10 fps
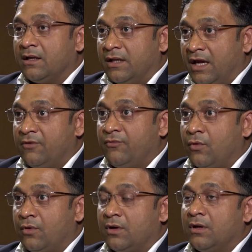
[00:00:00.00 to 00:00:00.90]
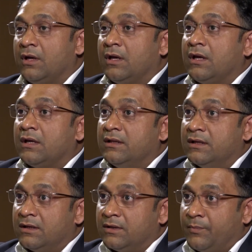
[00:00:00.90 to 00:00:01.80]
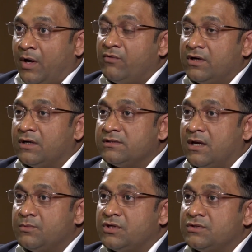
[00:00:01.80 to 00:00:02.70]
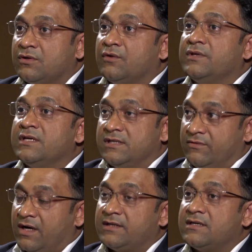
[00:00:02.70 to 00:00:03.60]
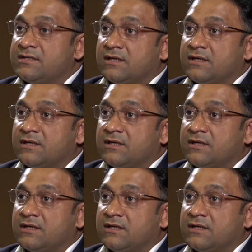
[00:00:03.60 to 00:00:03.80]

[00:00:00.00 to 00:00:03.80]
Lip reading: Therefore, the power consumptions of these devices,